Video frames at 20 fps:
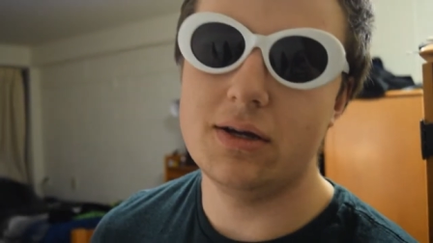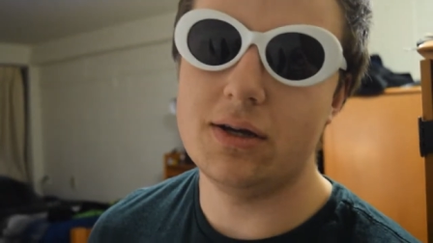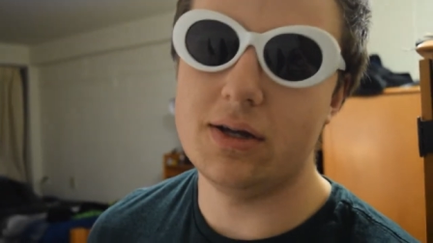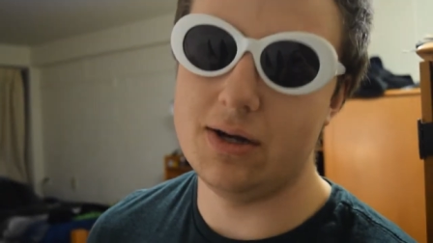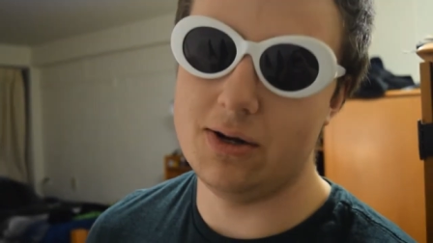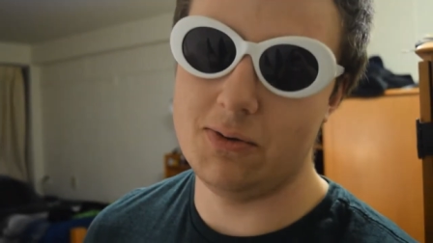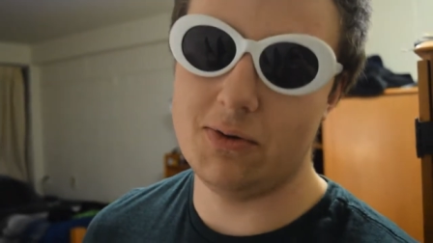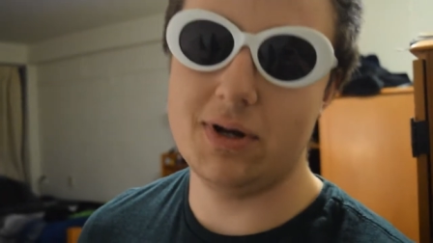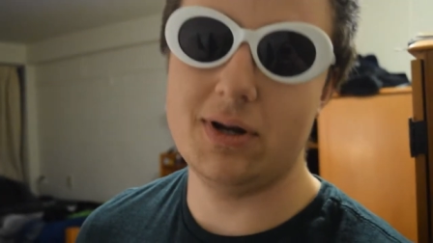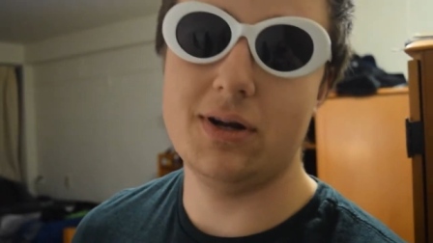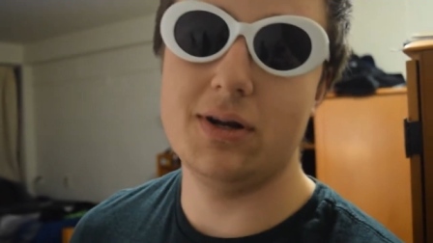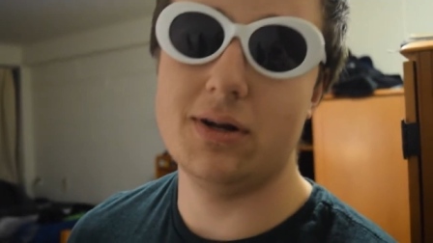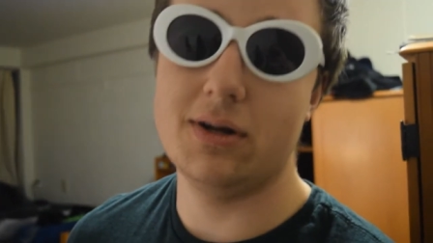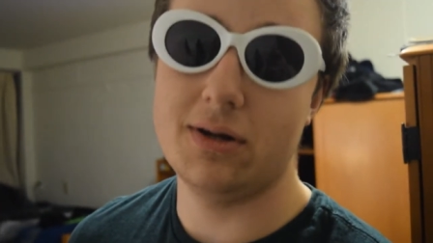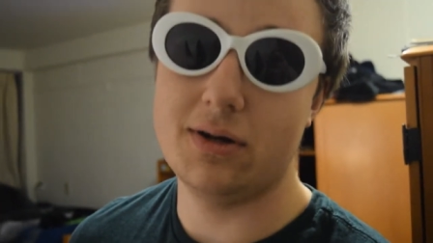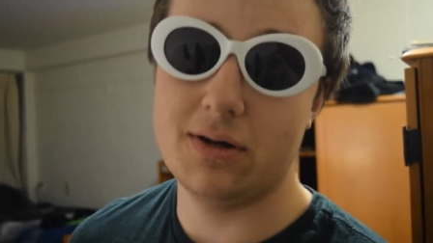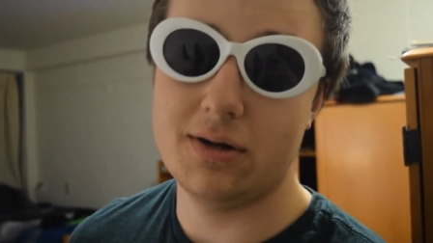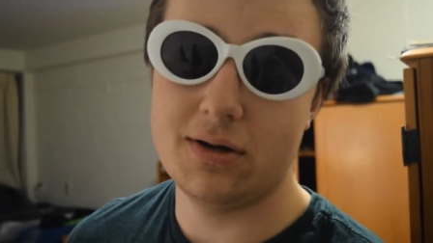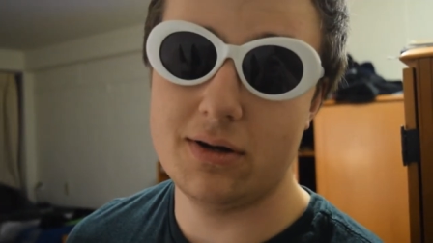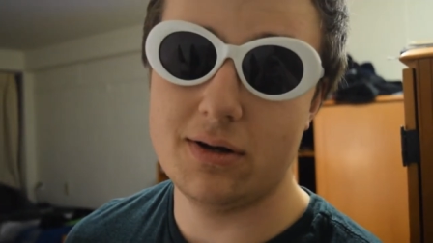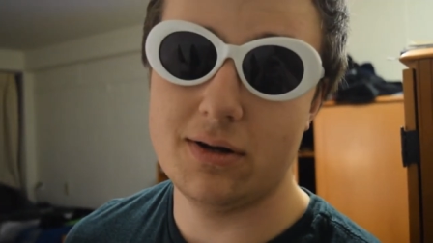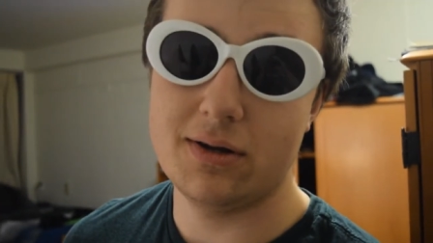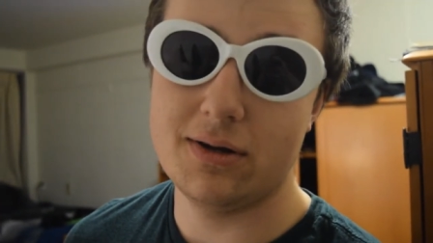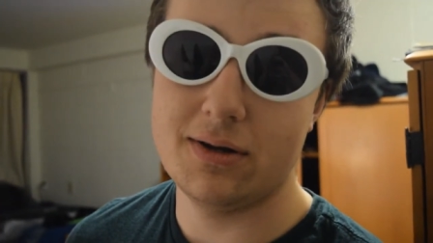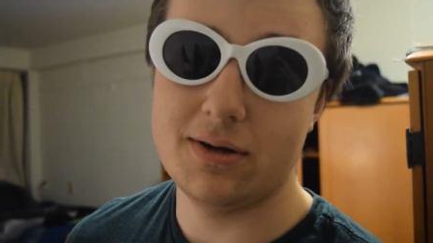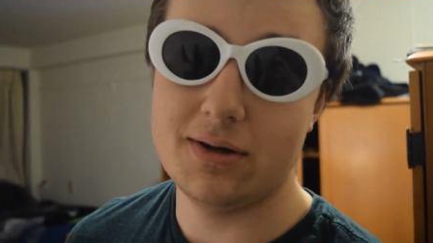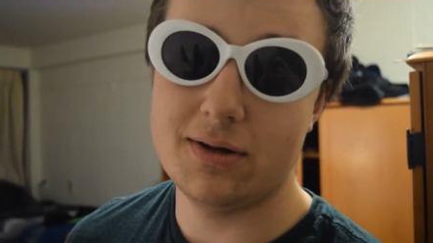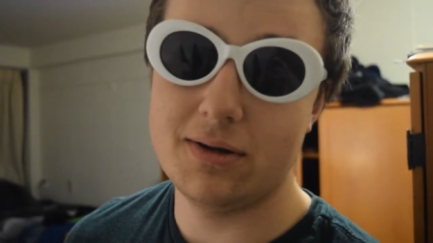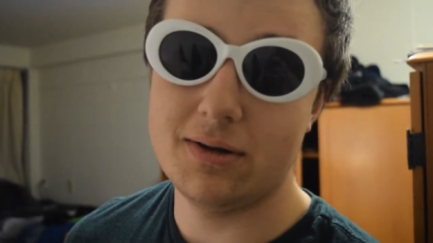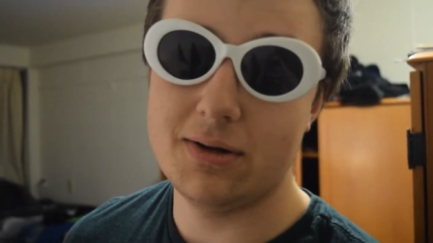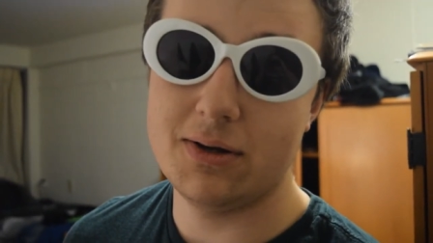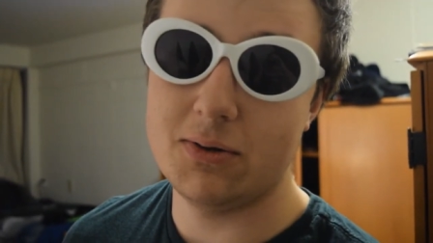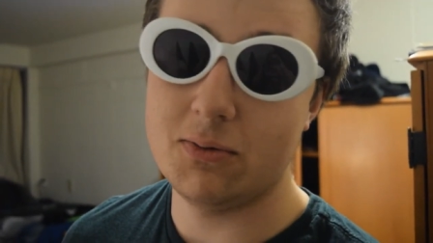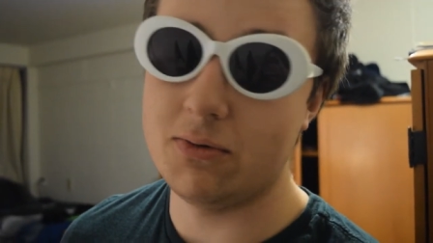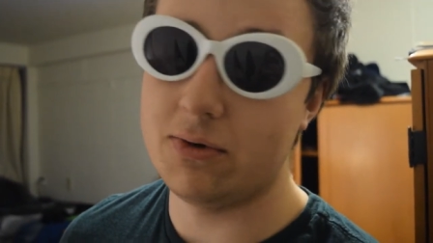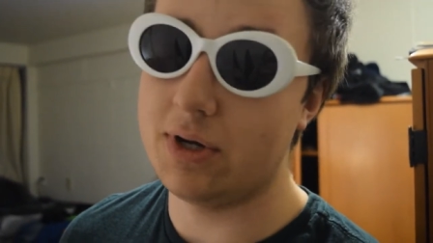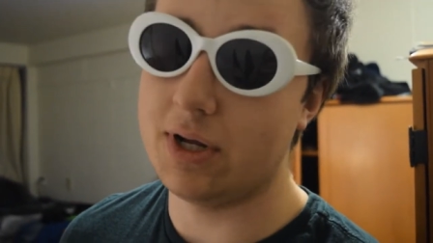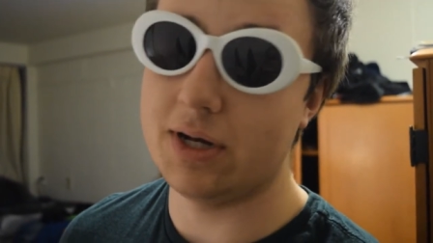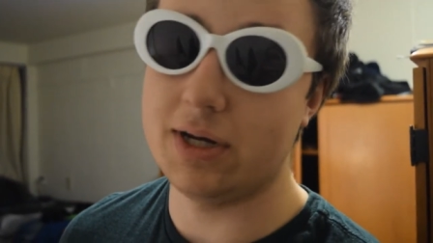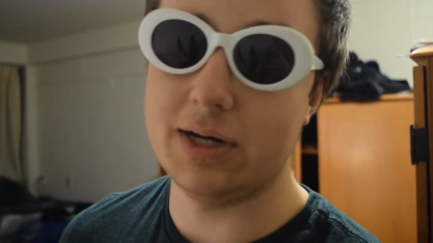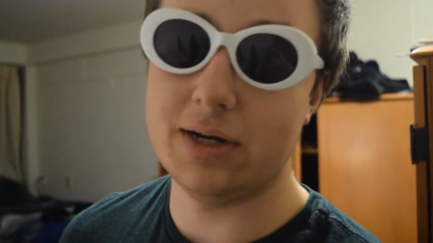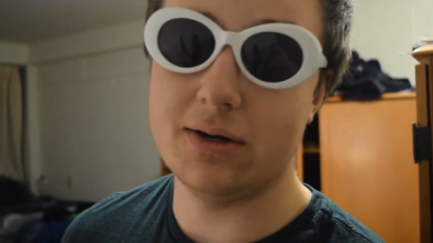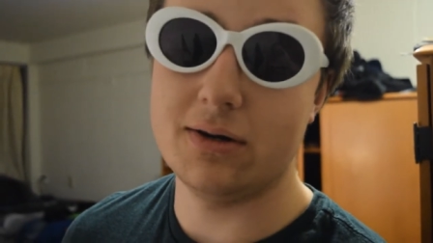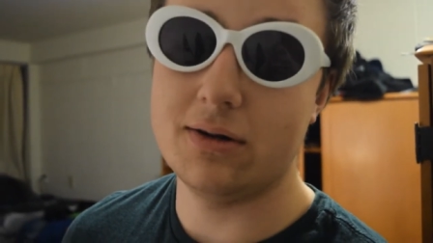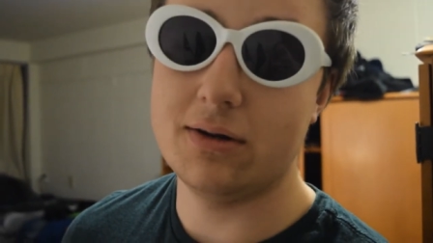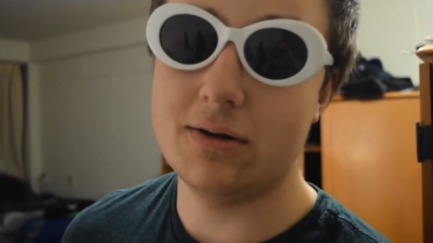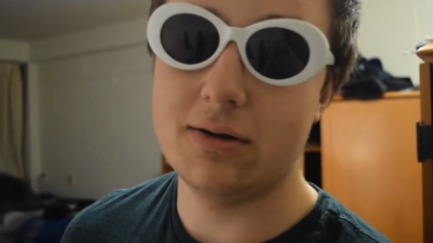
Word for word: You know what? What? We're done here.